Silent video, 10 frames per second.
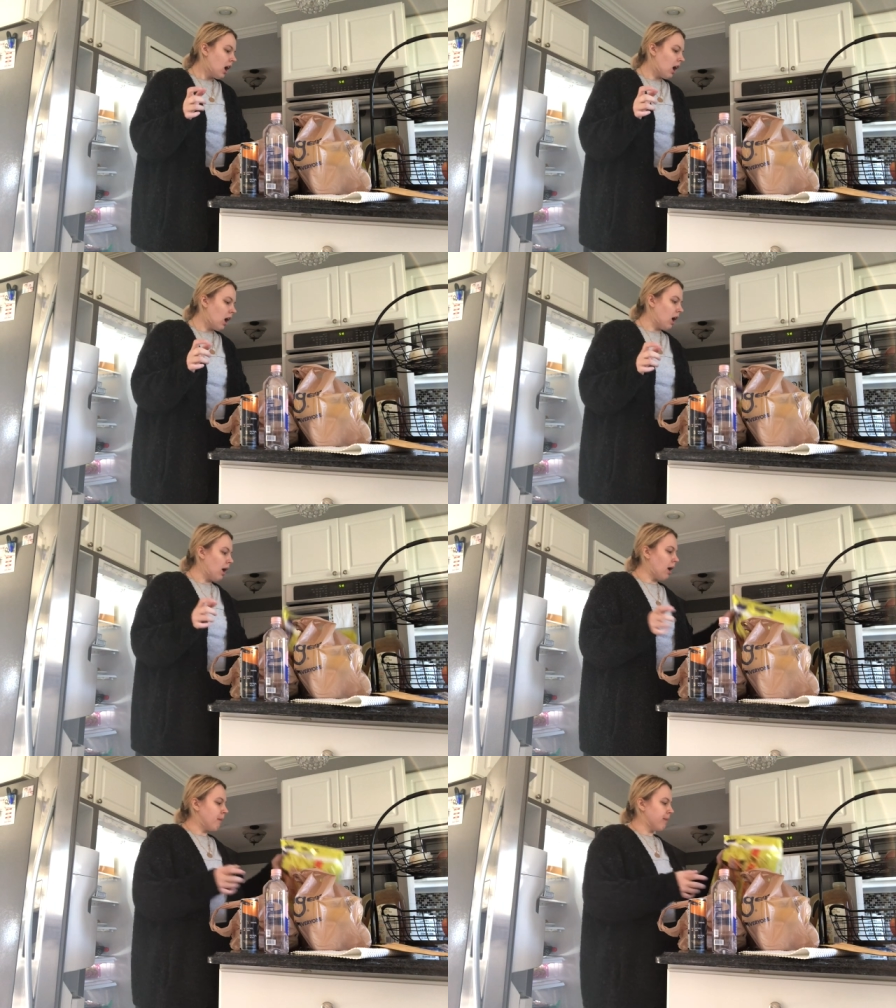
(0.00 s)

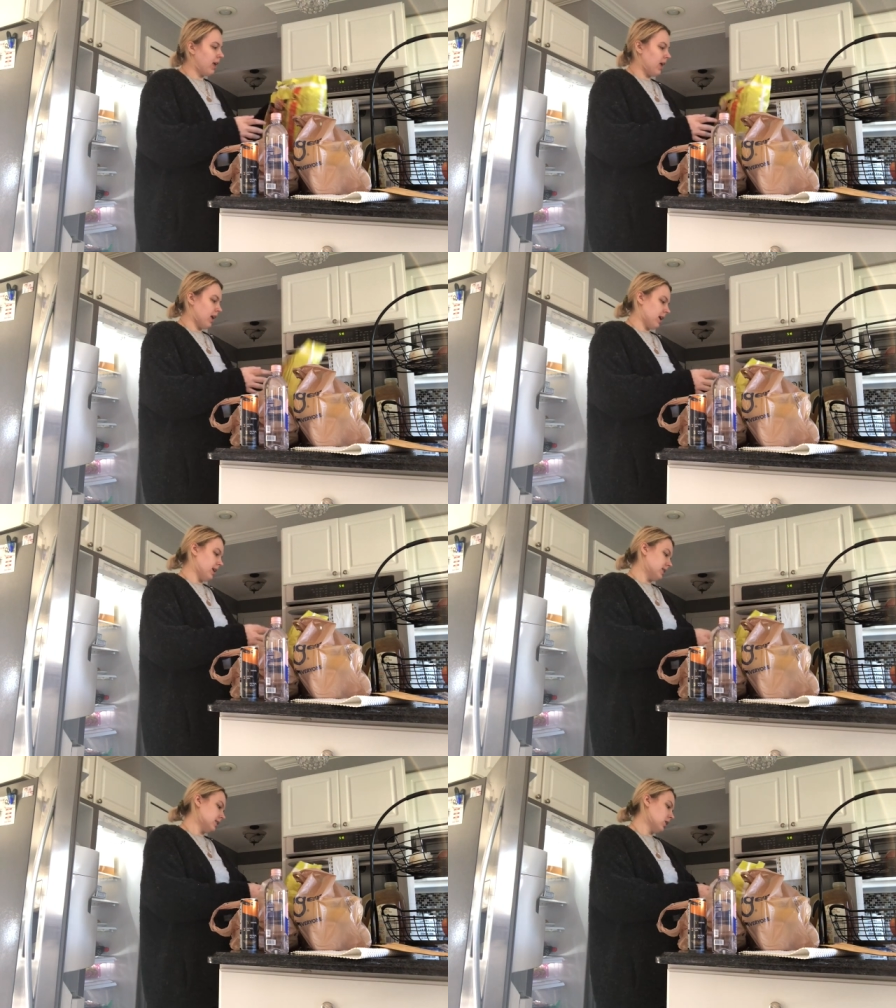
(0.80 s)

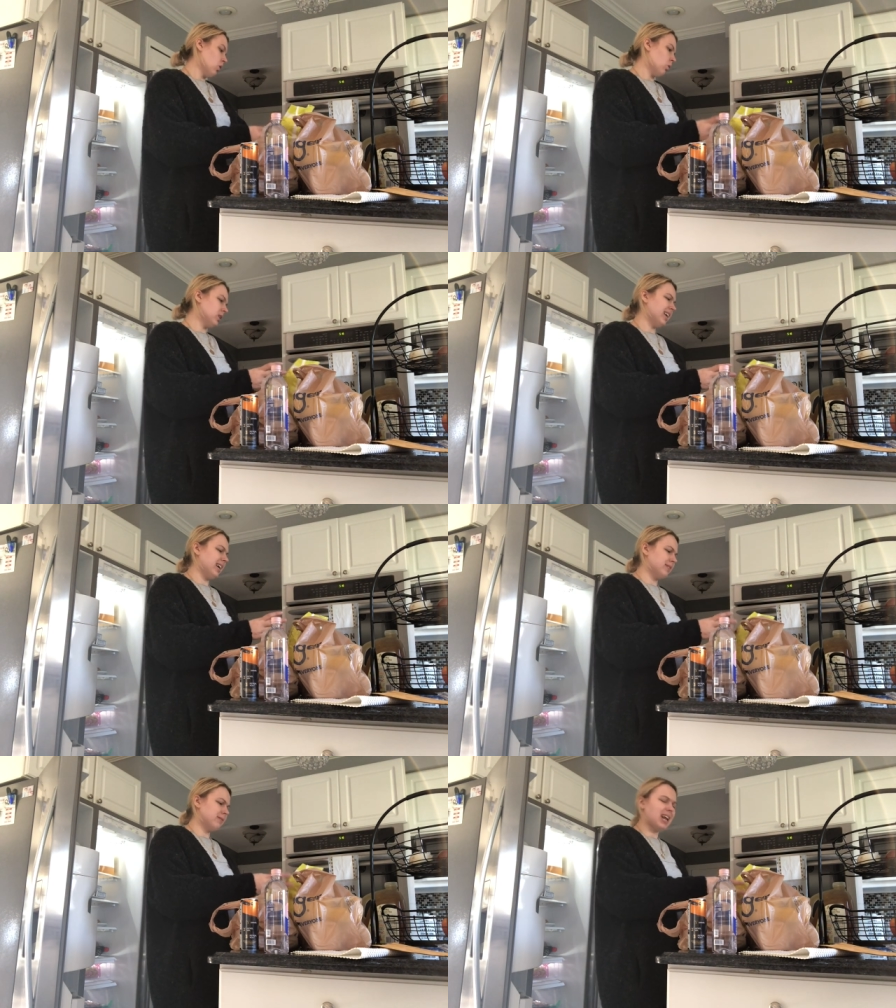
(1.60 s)
And, or, like,
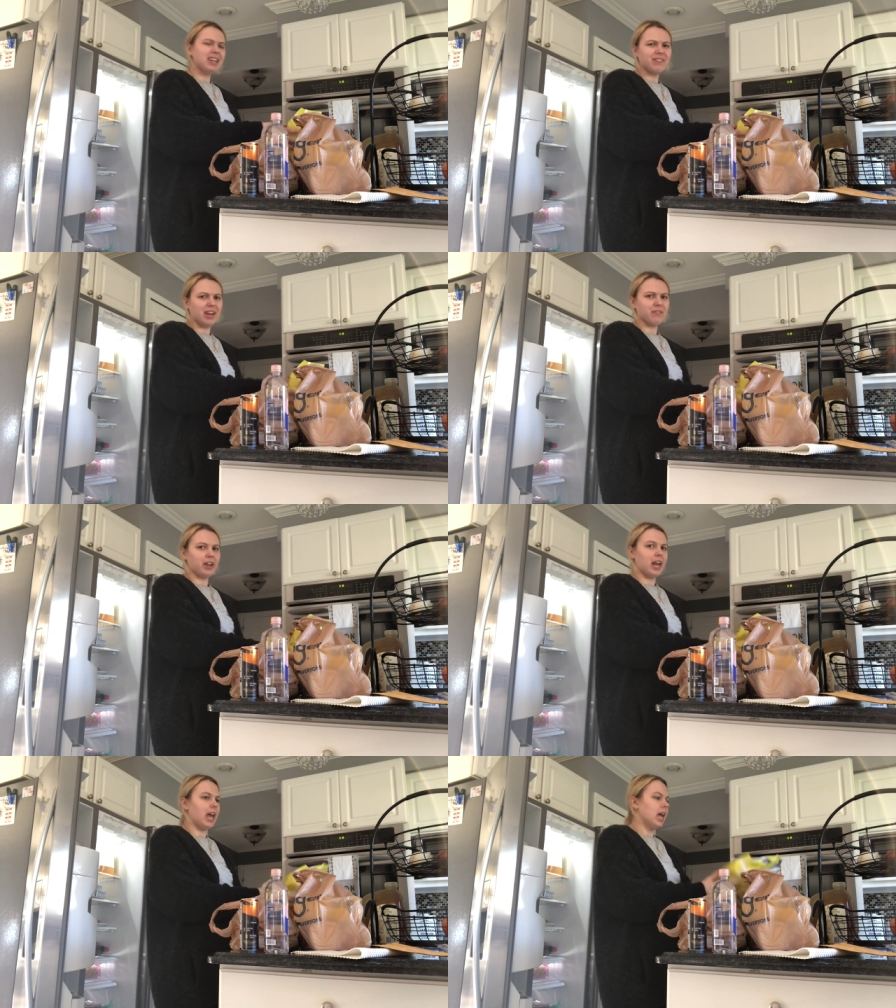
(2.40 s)
not even every
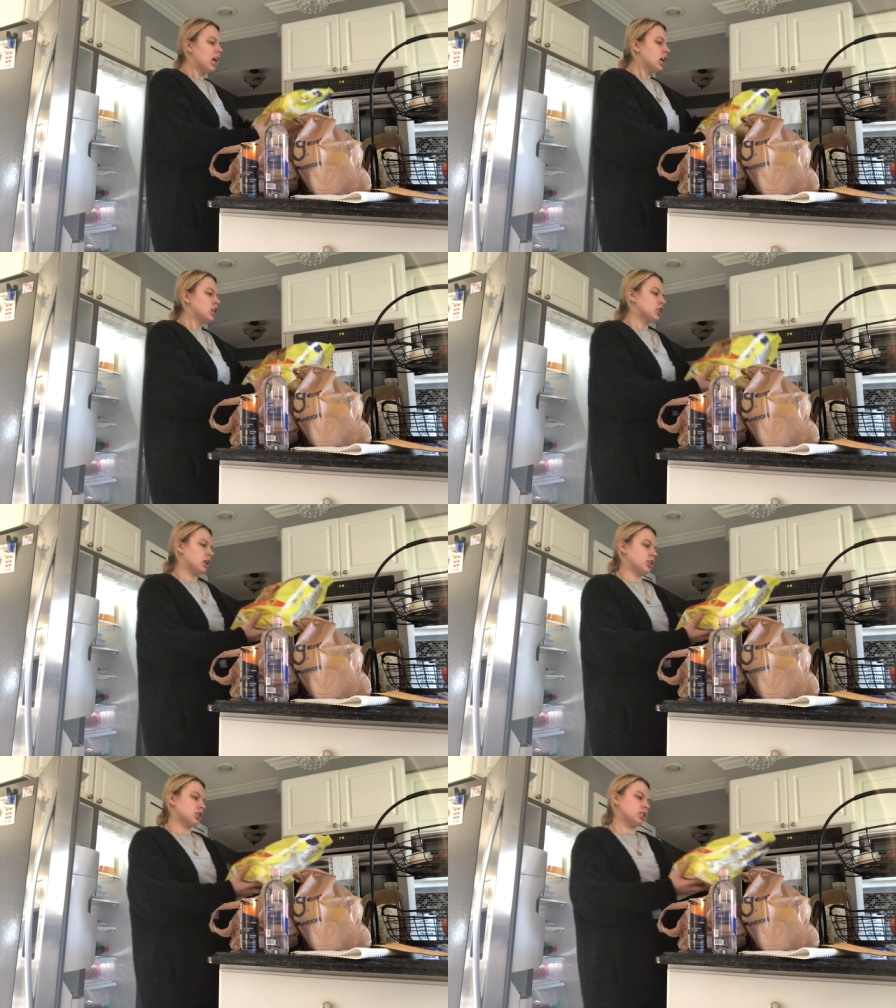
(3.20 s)
day,
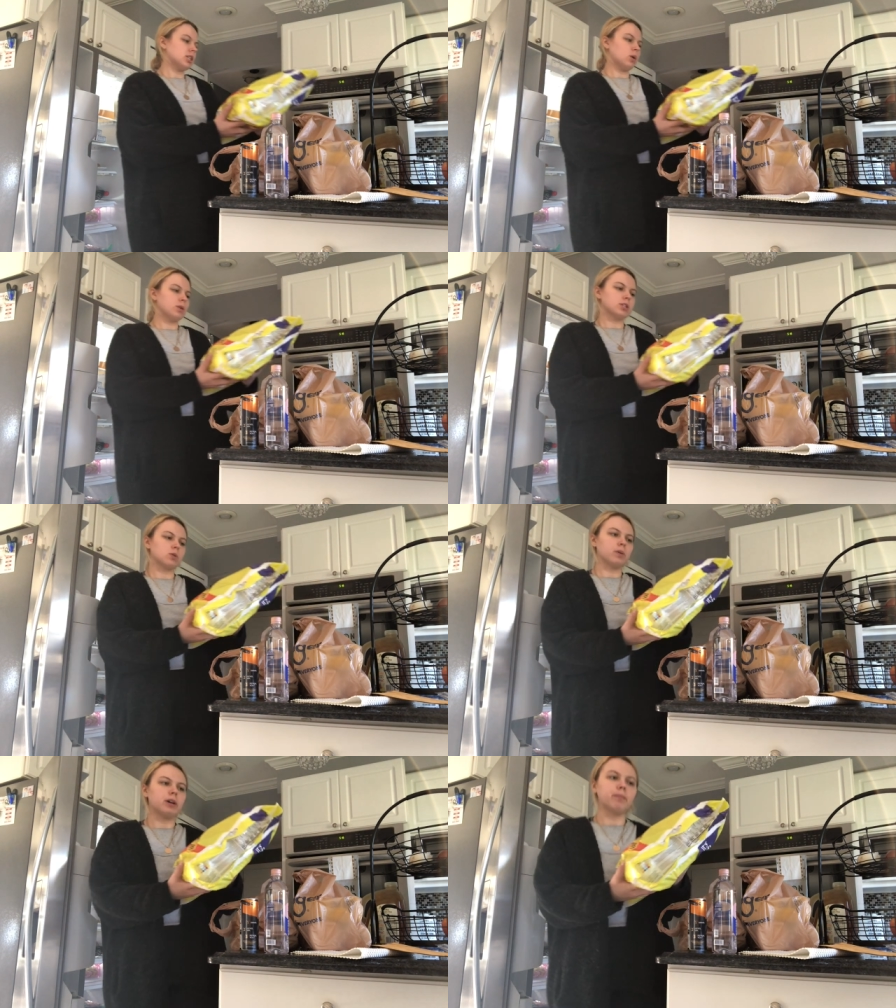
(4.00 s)
just, like, once in a
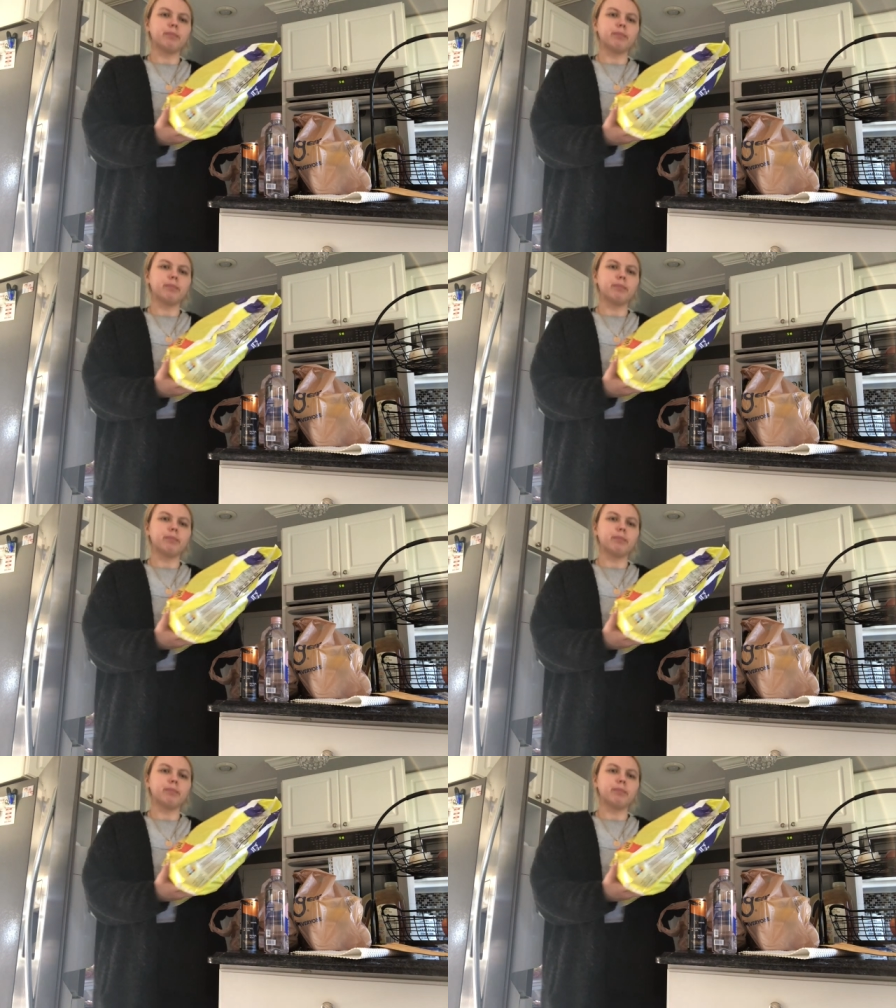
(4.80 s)
while.